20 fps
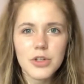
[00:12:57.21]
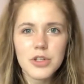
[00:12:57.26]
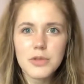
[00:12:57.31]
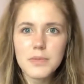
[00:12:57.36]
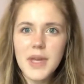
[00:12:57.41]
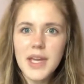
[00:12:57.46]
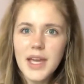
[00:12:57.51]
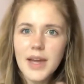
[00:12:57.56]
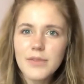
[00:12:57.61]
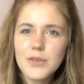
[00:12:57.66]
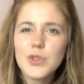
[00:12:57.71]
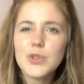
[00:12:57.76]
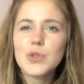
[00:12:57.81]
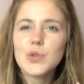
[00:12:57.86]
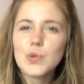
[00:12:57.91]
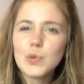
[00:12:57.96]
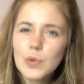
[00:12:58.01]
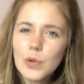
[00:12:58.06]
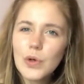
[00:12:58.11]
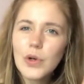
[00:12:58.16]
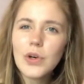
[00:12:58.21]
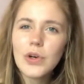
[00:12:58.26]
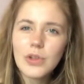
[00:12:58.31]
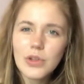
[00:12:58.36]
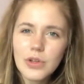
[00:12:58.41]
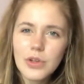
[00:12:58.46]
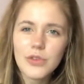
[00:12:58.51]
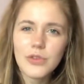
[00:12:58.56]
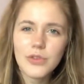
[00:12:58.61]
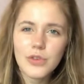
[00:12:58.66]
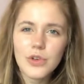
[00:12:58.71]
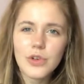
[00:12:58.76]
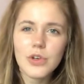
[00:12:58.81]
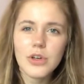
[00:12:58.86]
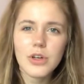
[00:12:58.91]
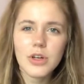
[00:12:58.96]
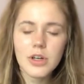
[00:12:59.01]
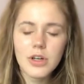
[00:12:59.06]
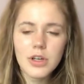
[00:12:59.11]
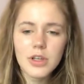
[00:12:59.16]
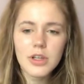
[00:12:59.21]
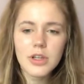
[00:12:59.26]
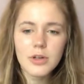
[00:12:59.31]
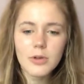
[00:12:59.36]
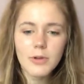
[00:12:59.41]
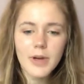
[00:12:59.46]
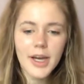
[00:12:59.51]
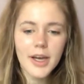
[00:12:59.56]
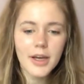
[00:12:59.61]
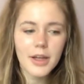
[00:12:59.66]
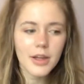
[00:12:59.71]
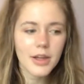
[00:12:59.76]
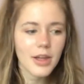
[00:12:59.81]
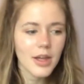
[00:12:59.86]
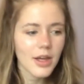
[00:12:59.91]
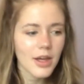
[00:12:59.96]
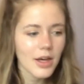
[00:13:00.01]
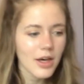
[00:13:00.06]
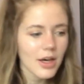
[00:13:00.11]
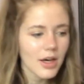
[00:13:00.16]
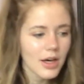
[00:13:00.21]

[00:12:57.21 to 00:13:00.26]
or you may have to scroll for a little while.